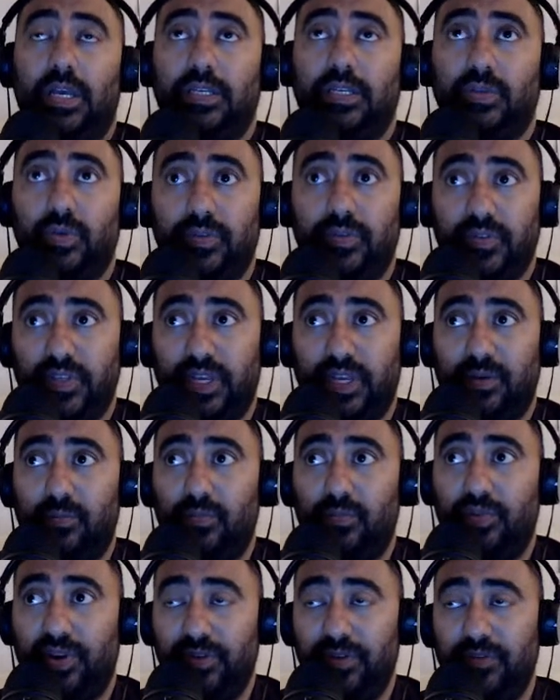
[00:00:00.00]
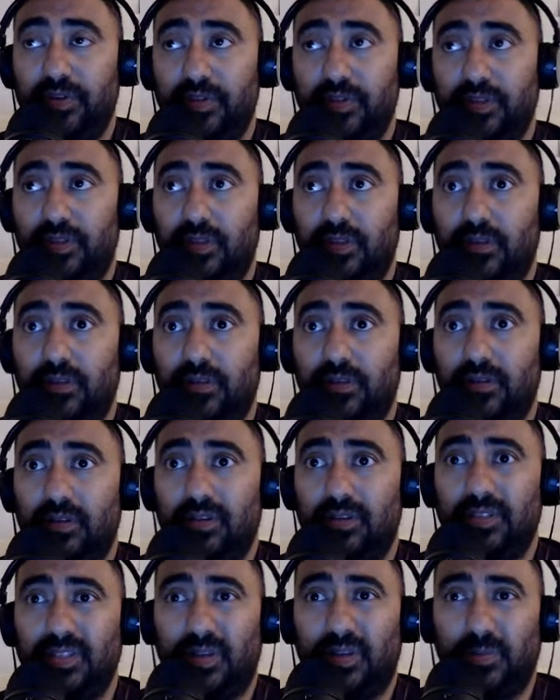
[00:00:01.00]
as we've said previously,
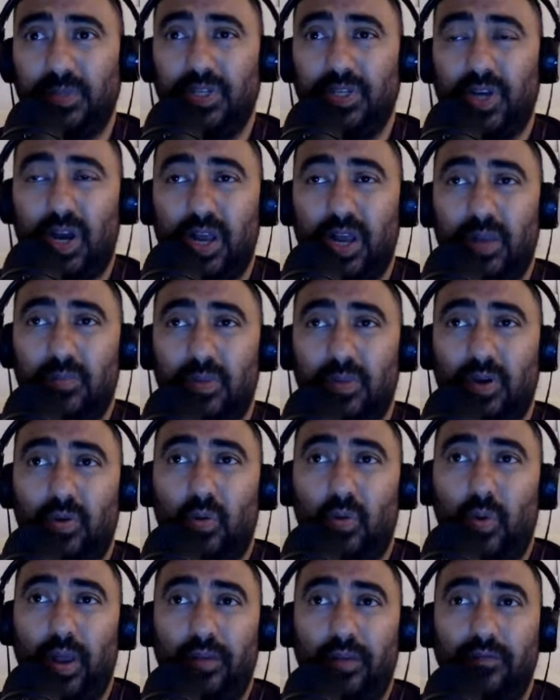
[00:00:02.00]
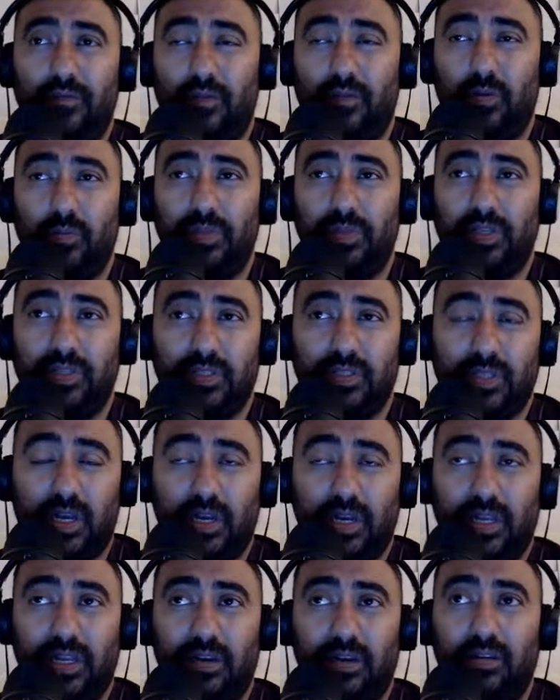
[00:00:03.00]
some time away from the
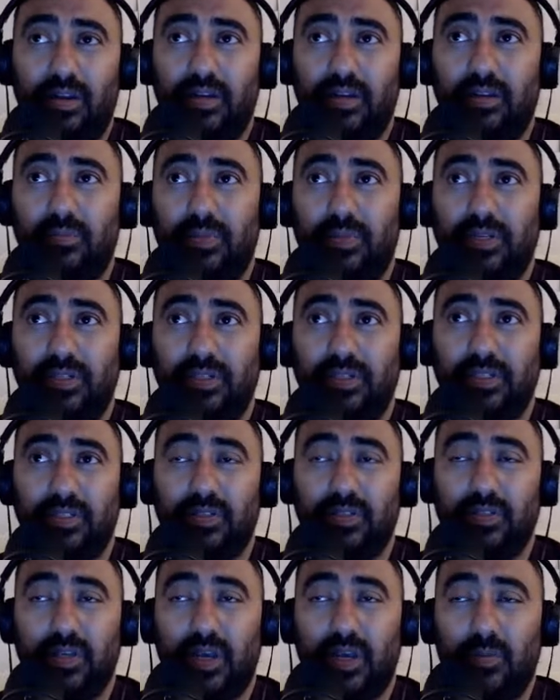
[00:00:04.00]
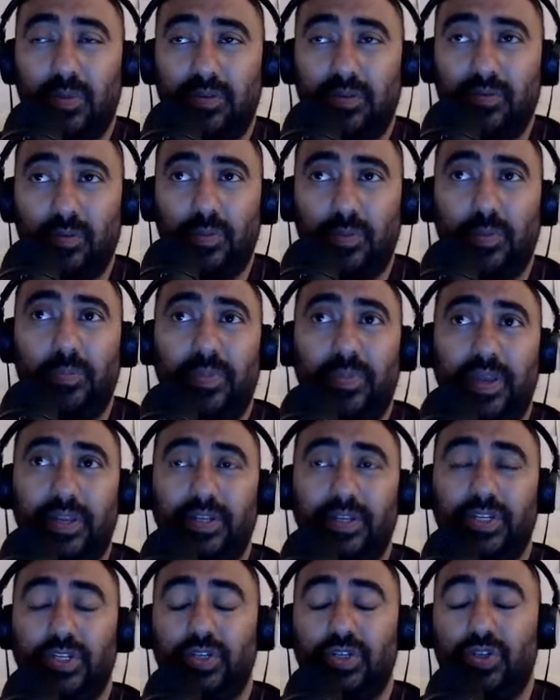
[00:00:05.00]
starting lineup and just coming from the
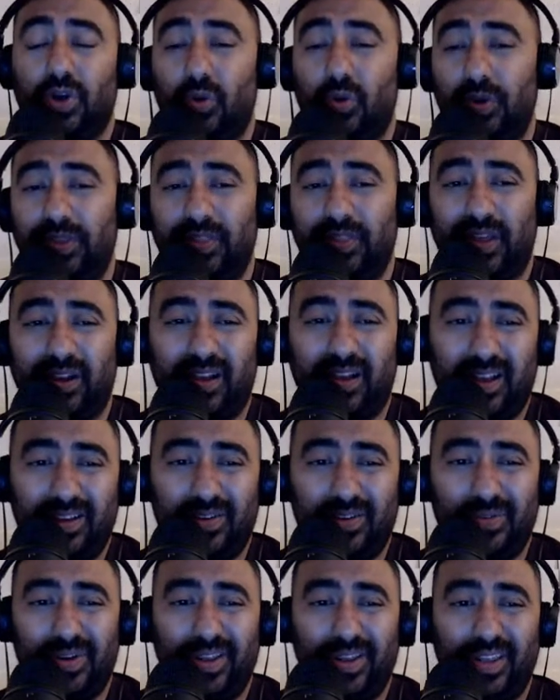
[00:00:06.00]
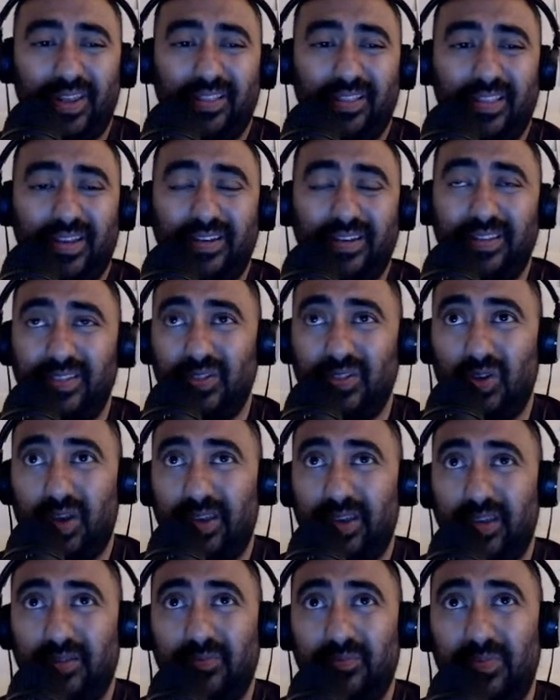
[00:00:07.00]
bench, showing that hunger again, that
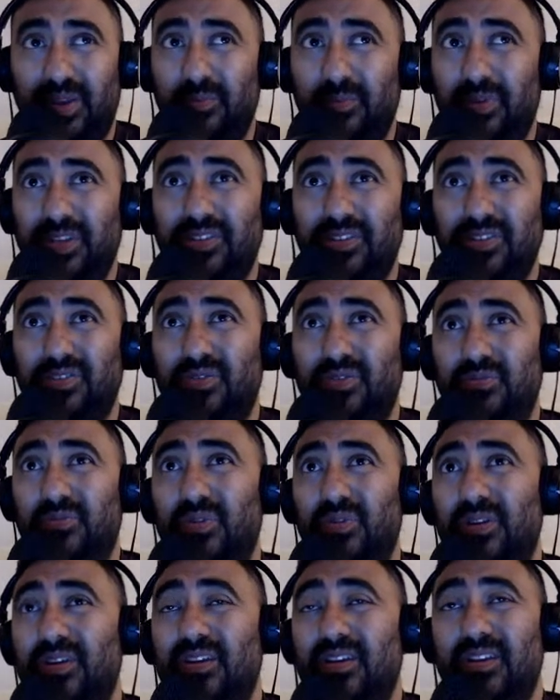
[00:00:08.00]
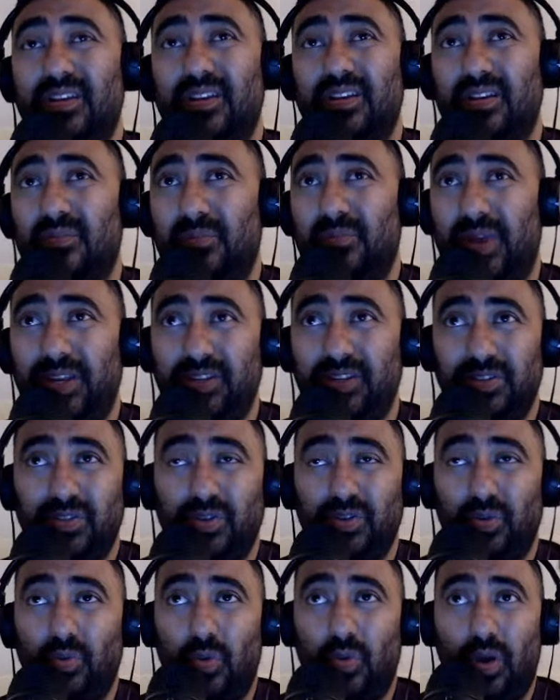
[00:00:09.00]
desire, maybe just may just
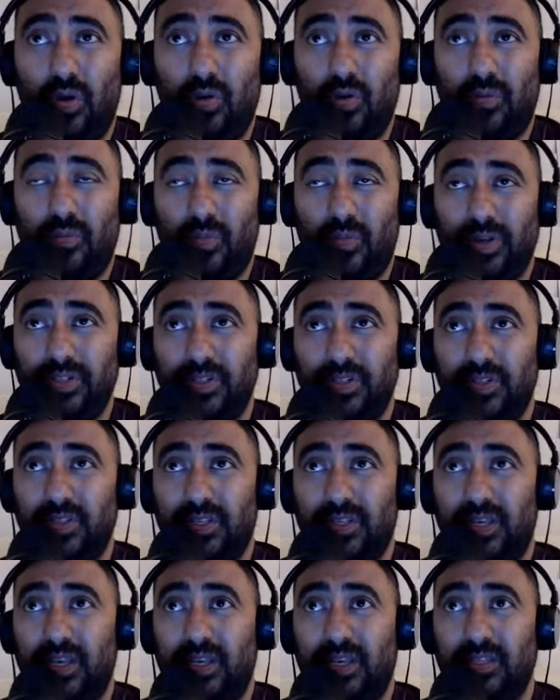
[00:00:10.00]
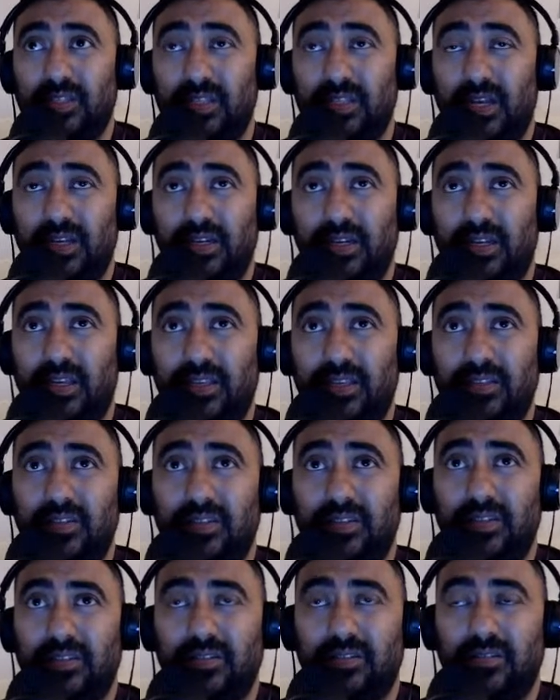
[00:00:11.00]
do well, might just kickstart
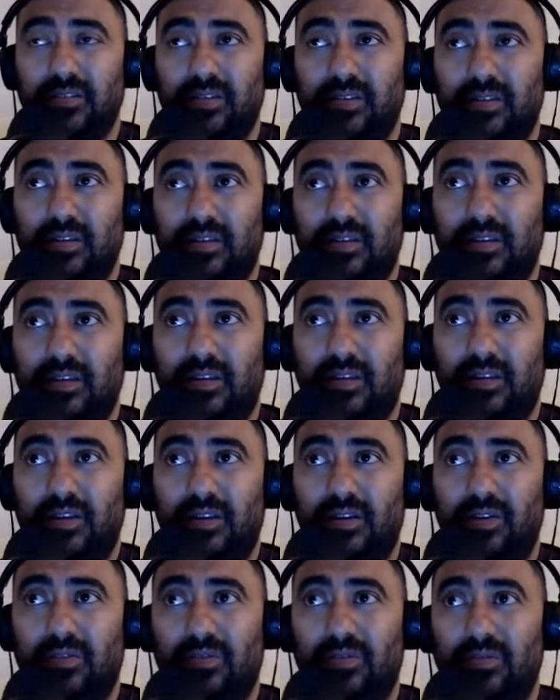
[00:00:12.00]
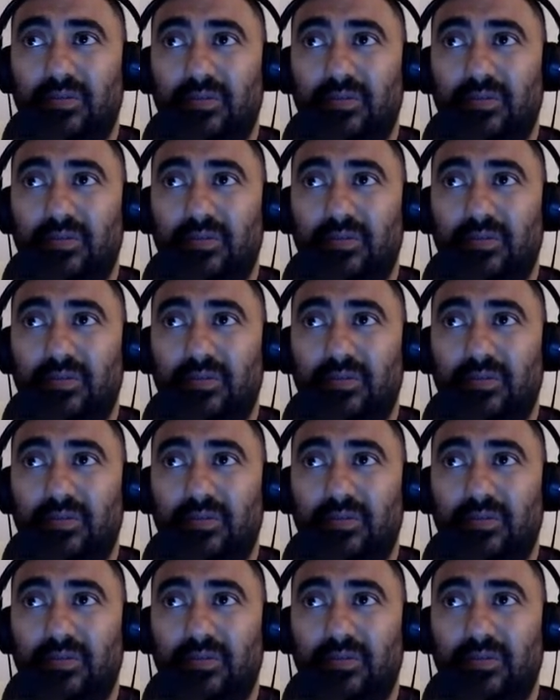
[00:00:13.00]
his, you know,